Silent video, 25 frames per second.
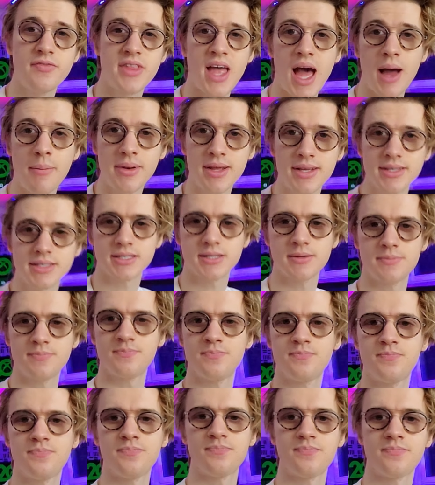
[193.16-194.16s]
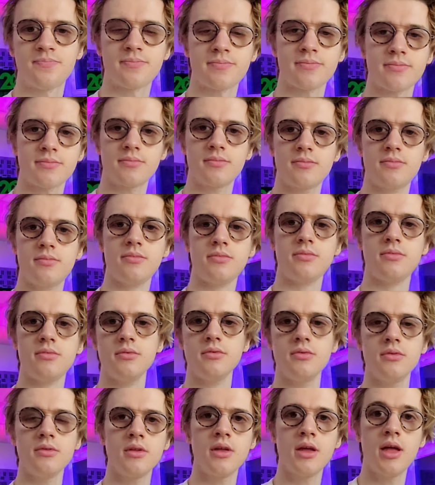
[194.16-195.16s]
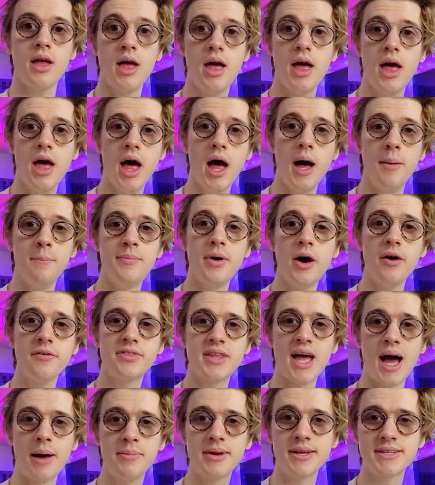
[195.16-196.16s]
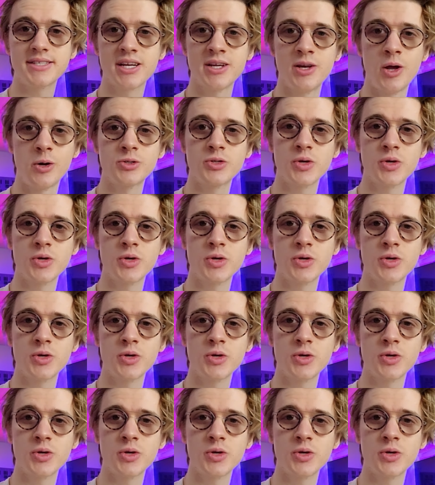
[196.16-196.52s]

on the Tab S8, they can only do a maximum of 1080p